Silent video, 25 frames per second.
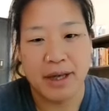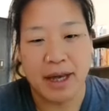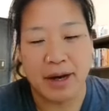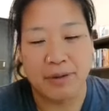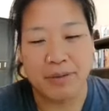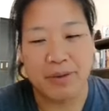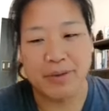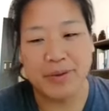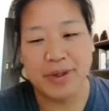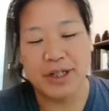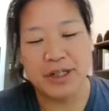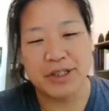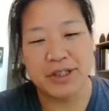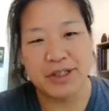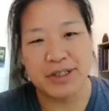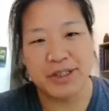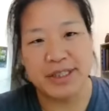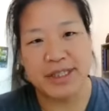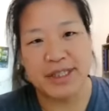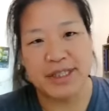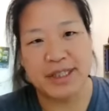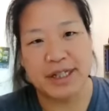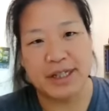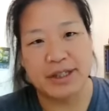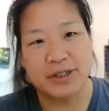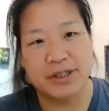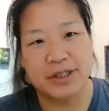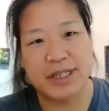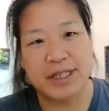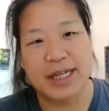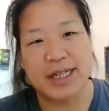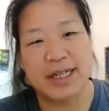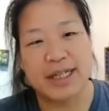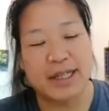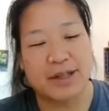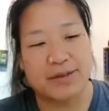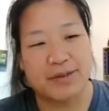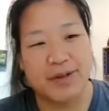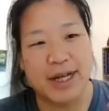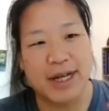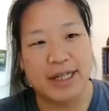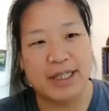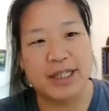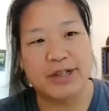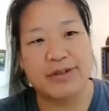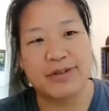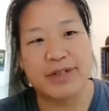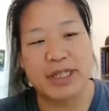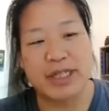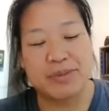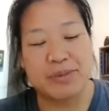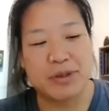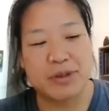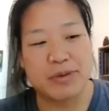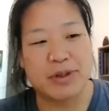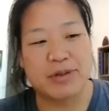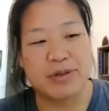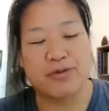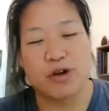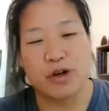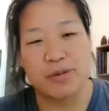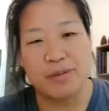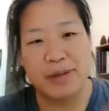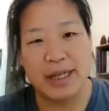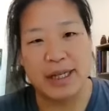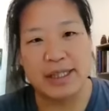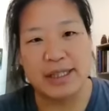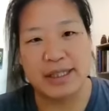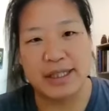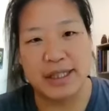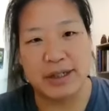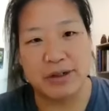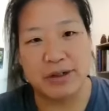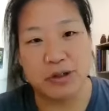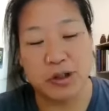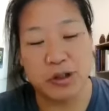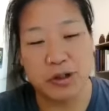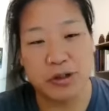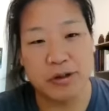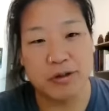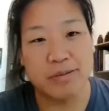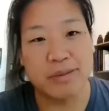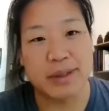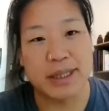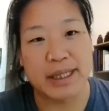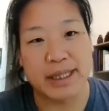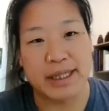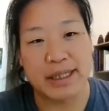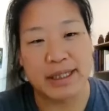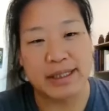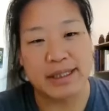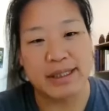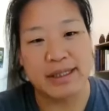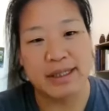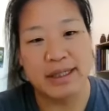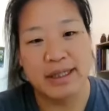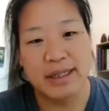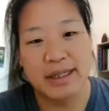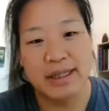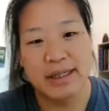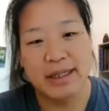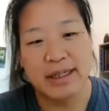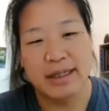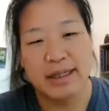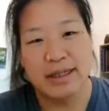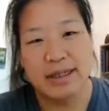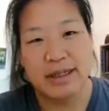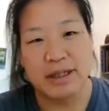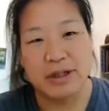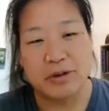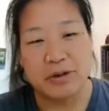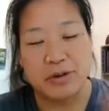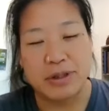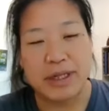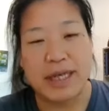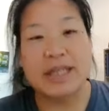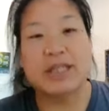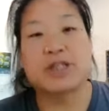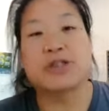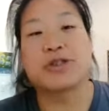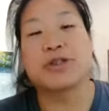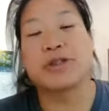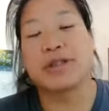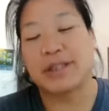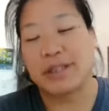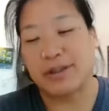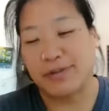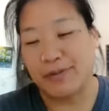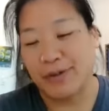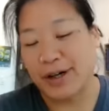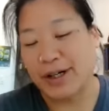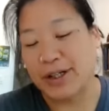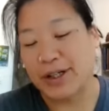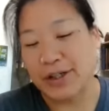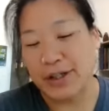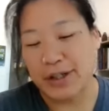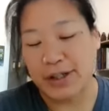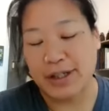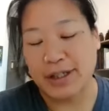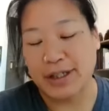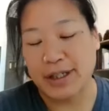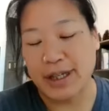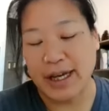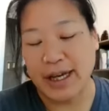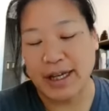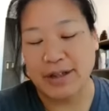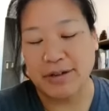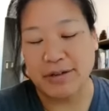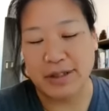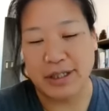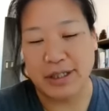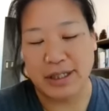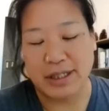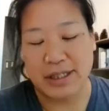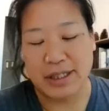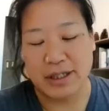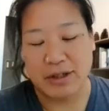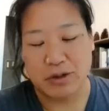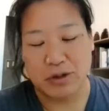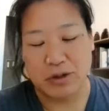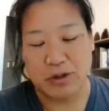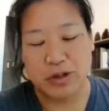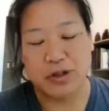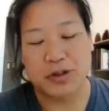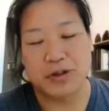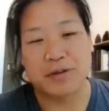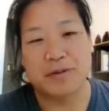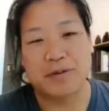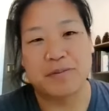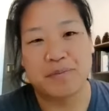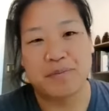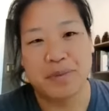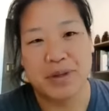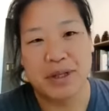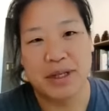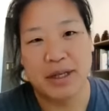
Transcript: And we were interested in understanding the reactivity between formalin and CO2 because, nature is very good at using CO2.